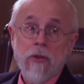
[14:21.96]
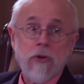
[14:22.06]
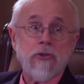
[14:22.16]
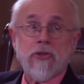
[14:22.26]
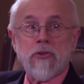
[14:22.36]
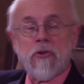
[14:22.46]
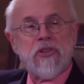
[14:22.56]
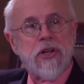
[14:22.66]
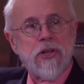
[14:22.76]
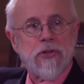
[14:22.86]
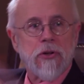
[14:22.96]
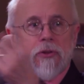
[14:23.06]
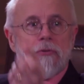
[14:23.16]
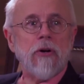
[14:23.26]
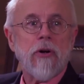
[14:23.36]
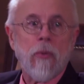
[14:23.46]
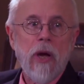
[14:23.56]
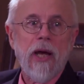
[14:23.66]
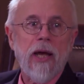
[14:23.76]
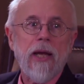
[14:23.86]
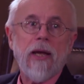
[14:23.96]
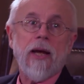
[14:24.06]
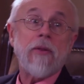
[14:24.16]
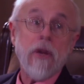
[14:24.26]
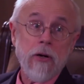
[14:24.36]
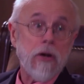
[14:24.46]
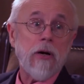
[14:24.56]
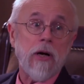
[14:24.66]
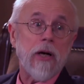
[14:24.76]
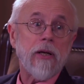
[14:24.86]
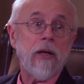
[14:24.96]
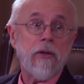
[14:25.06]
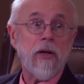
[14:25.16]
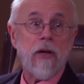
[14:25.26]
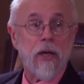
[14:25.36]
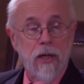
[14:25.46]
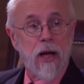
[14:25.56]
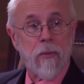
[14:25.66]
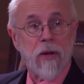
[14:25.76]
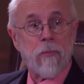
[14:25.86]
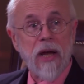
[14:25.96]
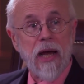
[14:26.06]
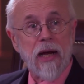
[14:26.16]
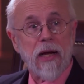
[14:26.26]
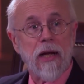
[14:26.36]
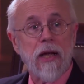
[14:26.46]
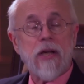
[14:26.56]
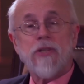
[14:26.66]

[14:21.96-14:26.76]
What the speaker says: those genes are thrown away and they're gone. They're not coming back.